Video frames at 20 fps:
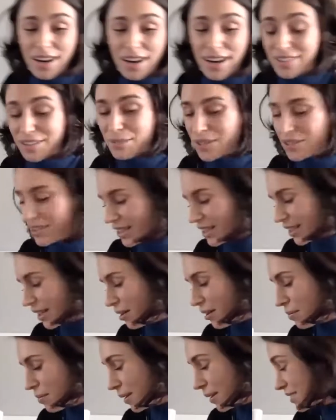as a
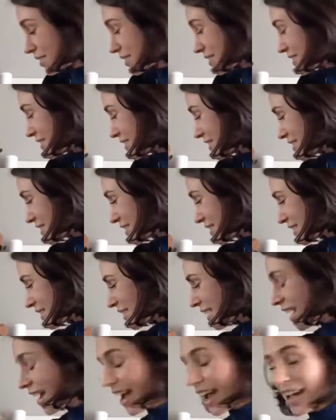music
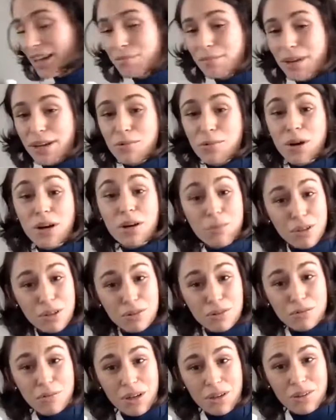therapist and my
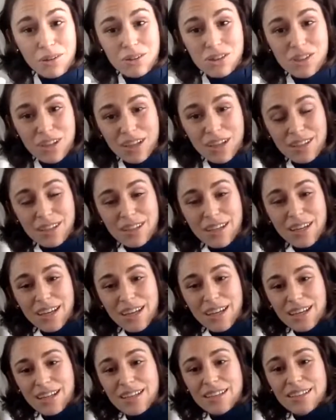work with Umoja
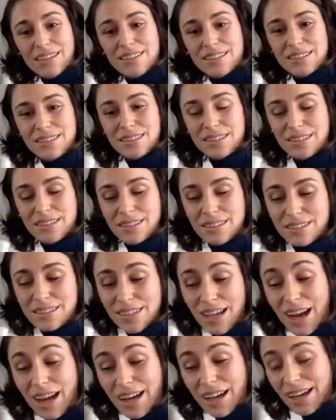is
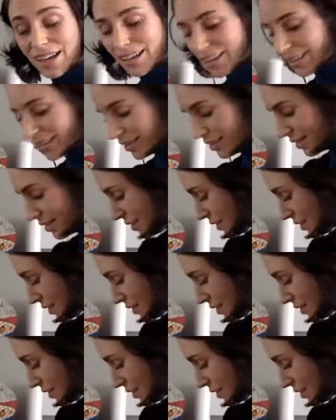tied